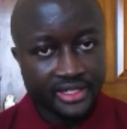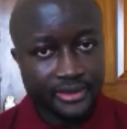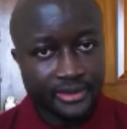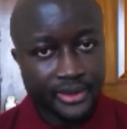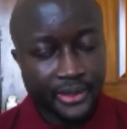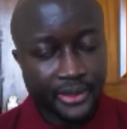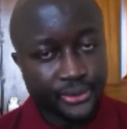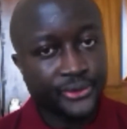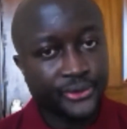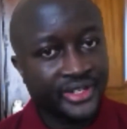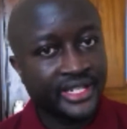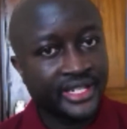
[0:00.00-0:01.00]
improving
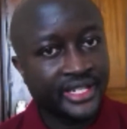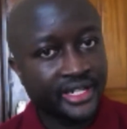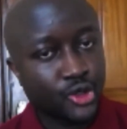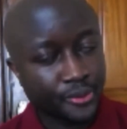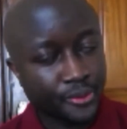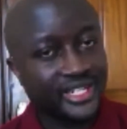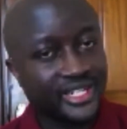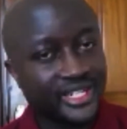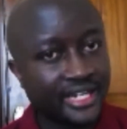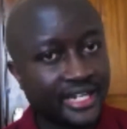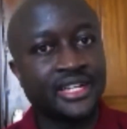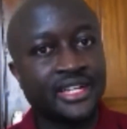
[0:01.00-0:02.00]
the corporate
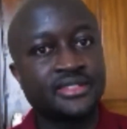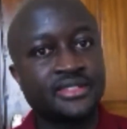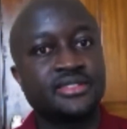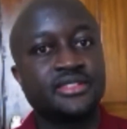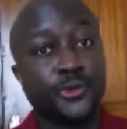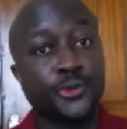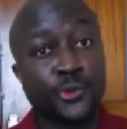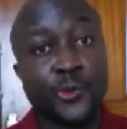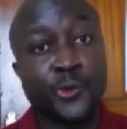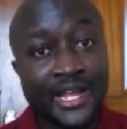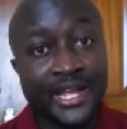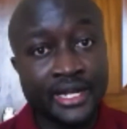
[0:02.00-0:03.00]
governance
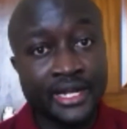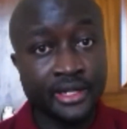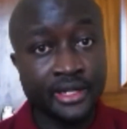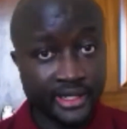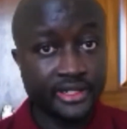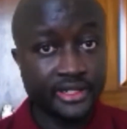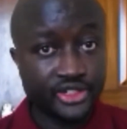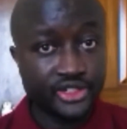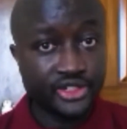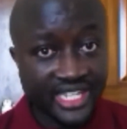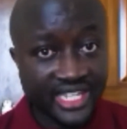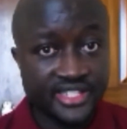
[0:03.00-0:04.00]
where
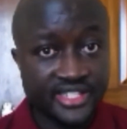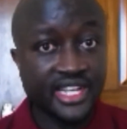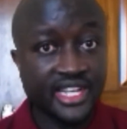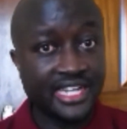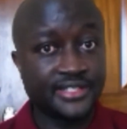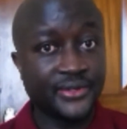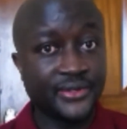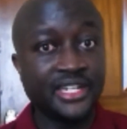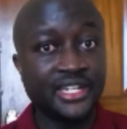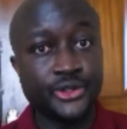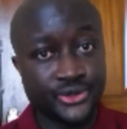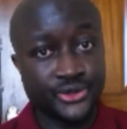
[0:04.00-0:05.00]
such has failed in
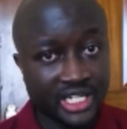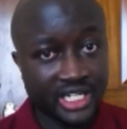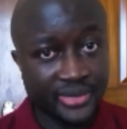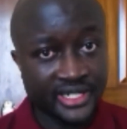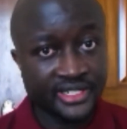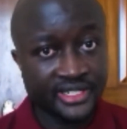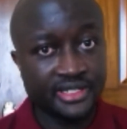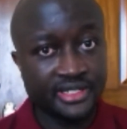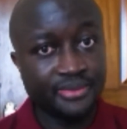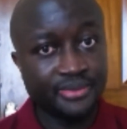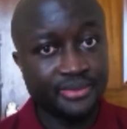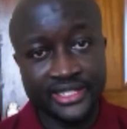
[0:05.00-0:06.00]
those companies,
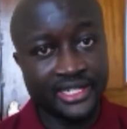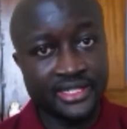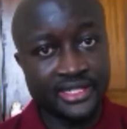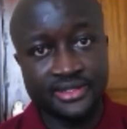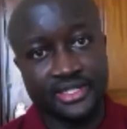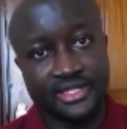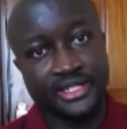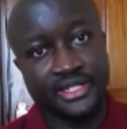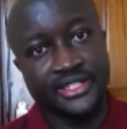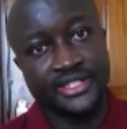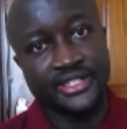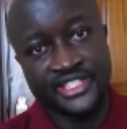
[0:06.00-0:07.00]
but nonetheless,
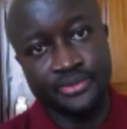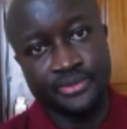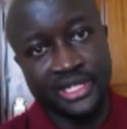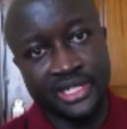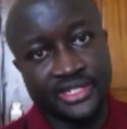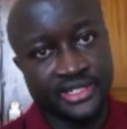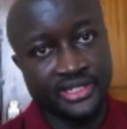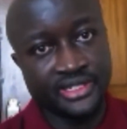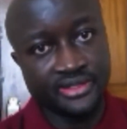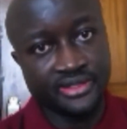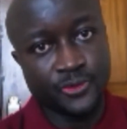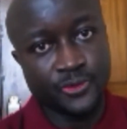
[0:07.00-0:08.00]
the visibility
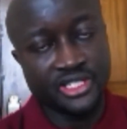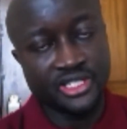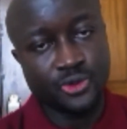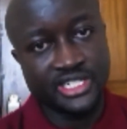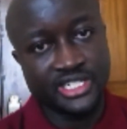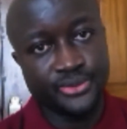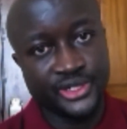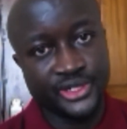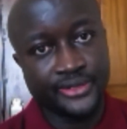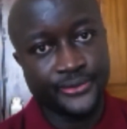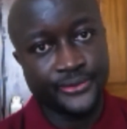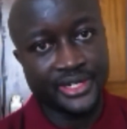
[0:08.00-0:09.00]
is quite important
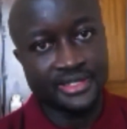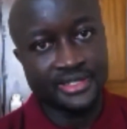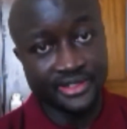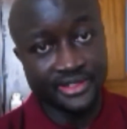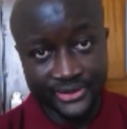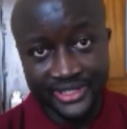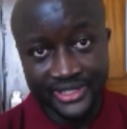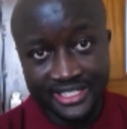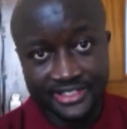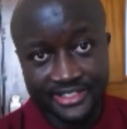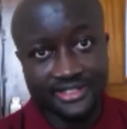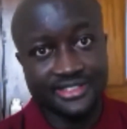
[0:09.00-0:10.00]
for us. So
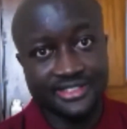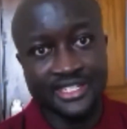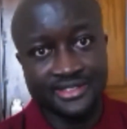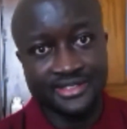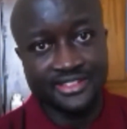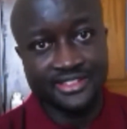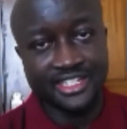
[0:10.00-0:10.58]
that's just